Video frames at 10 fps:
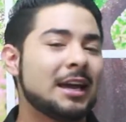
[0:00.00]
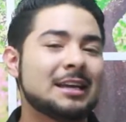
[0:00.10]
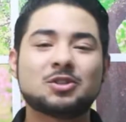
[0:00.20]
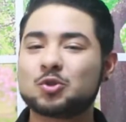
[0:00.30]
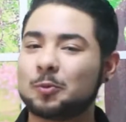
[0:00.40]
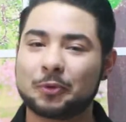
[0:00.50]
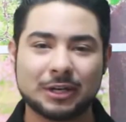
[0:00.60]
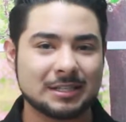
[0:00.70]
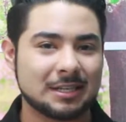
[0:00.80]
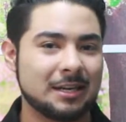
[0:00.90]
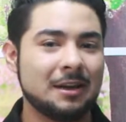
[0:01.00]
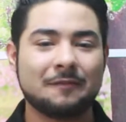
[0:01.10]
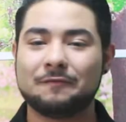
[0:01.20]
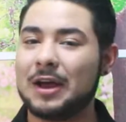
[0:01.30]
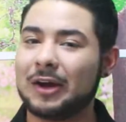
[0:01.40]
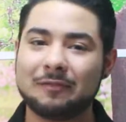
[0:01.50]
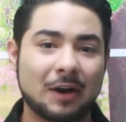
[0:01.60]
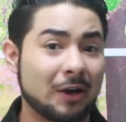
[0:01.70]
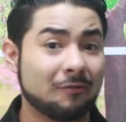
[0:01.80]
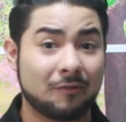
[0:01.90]
It's super easy,
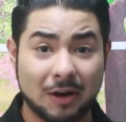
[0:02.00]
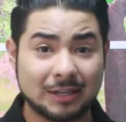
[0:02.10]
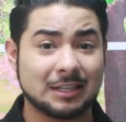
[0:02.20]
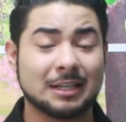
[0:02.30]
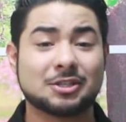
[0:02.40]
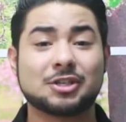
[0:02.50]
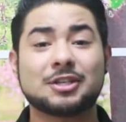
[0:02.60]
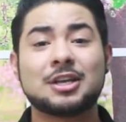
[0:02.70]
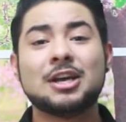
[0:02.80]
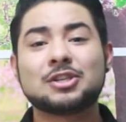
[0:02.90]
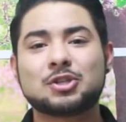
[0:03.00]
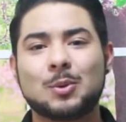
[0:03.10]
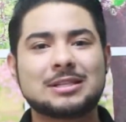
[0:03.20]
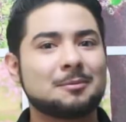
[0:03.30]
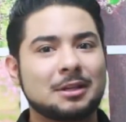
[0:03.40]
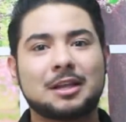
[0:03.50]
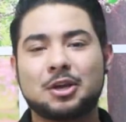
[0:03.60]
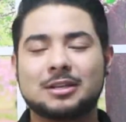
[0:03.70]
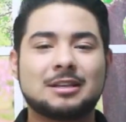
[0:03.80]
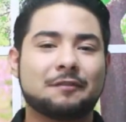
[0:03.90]
very delicious. So it's something that
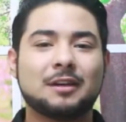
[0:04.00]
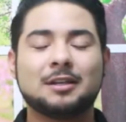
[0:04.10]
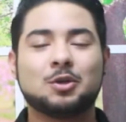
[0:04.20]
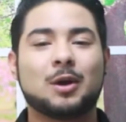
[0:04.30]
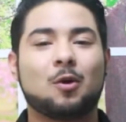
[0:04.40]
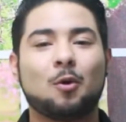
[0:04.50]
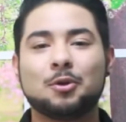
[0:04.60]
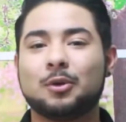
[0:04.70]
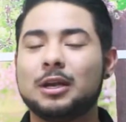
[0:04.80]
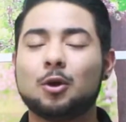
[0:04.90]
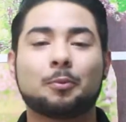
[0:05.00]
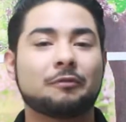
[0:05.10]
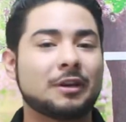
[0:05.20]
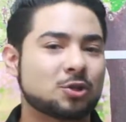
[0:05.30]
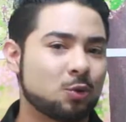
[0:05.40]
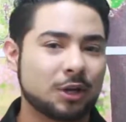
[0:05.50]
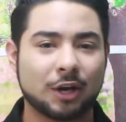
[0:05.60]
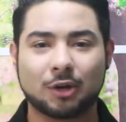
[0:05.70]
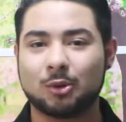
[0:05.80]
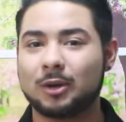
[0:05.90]
you can definitely do at home. You don't need no professional
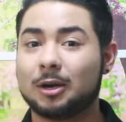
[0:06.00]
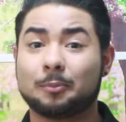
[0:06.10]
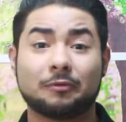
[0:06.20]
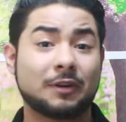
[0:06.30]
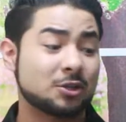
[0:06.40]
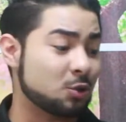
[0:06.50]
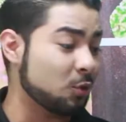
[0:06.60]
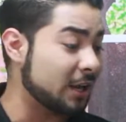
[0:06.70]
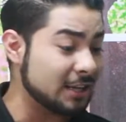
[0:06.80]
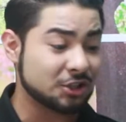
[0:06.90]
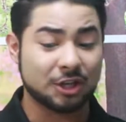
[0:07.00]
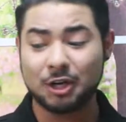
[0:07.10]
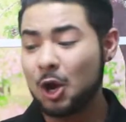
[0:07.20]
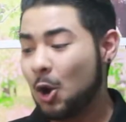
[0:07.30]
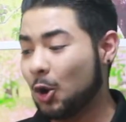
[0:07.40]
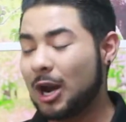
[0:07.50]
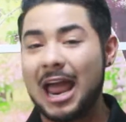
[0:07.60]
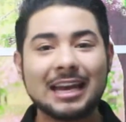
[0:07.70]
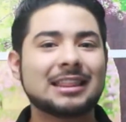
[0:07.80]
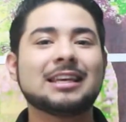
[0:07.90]
gear, you don't need a professional kitchen or
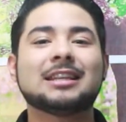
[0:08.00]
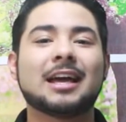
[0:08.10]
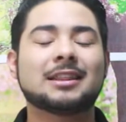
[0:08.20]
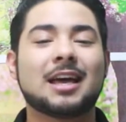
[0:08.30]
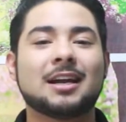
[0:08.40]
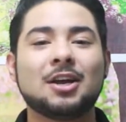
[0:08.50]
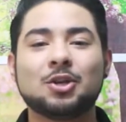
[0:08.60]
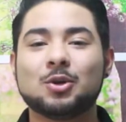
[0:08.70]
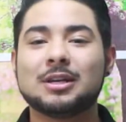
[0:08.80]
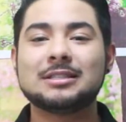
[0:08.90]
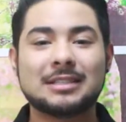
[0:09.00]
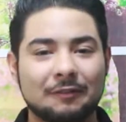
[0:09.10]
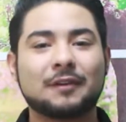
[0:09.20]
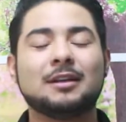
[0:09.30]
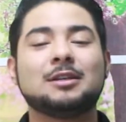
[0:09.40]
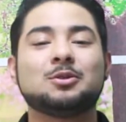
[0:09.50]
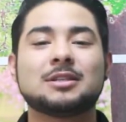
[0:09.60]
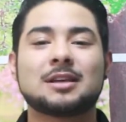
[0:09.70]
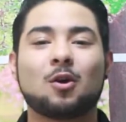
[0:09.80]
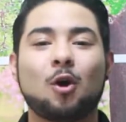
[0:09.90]
anything like that. You can definitely do
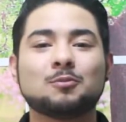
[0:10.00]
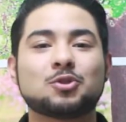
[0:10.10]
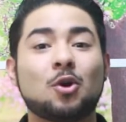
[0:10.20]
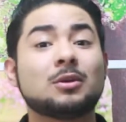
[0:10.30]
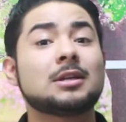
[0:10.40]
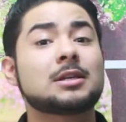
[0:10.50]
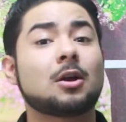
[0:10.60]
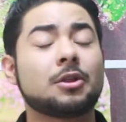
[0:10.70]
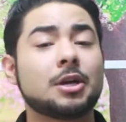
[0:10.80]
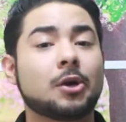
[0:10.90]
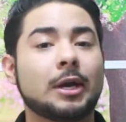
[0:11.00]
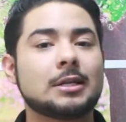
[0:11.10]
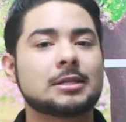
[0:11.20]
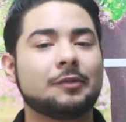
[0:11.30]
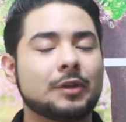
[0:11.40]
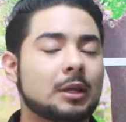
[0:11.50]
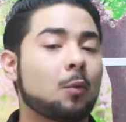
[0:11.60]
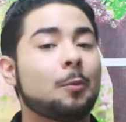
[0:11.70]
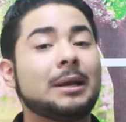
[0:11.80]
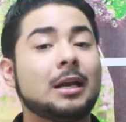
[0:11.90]
this at home. So let's get all the ingredients and everything that
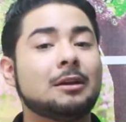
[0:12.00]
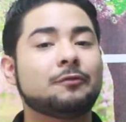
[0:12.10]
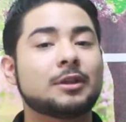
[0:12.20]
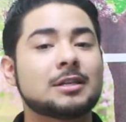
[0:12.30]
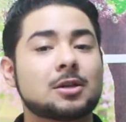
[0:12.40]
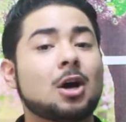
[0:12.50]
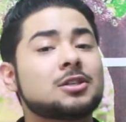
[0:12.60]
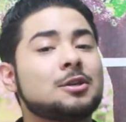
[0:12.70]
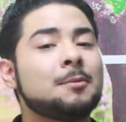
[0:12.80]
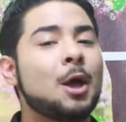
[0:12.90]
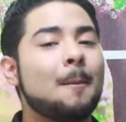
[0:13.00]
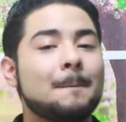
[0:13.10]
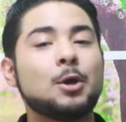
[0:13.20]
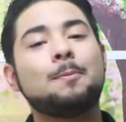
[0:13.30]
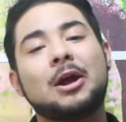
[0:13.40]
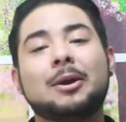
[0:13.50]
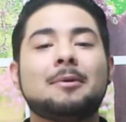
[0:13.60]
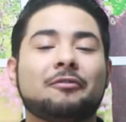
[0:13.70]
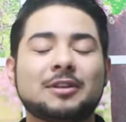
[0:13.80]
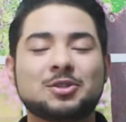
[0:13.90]
we'll be needing for this awesome blueberry
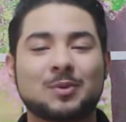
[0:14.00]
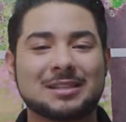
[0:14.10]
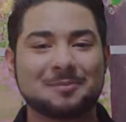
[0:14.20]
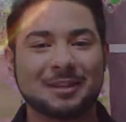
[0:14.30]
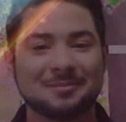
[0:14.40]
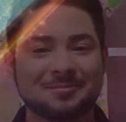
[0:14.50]
muffins recipe.